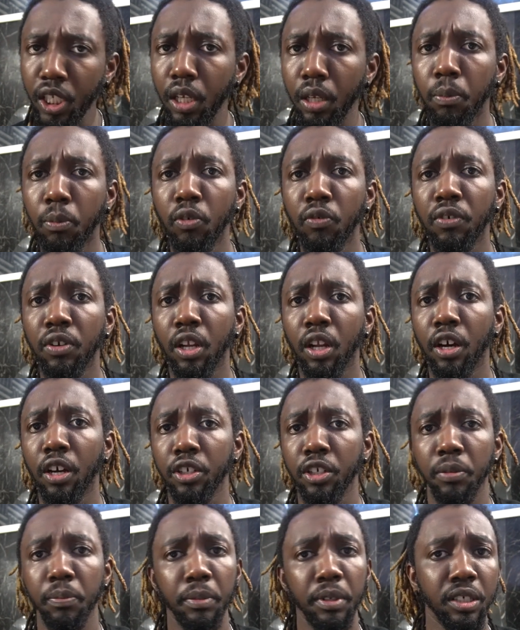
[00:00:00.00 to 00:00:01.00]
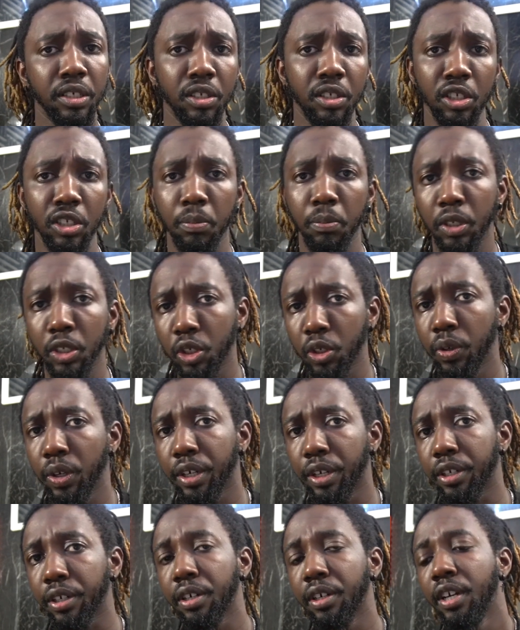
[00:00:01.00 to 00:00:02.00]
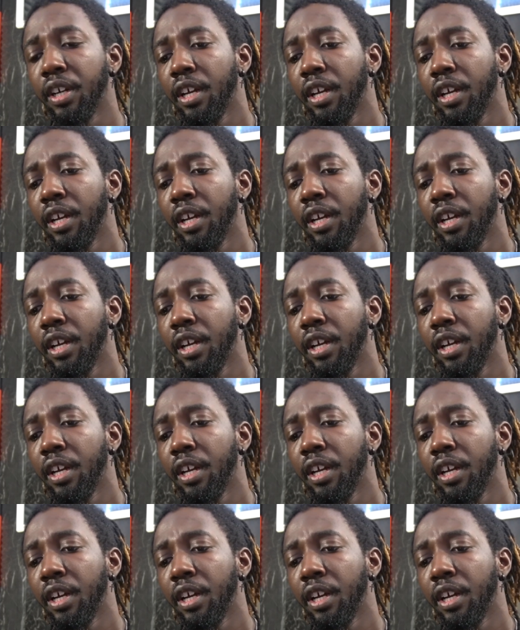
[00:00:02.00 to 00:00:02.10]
move along your business much quicker.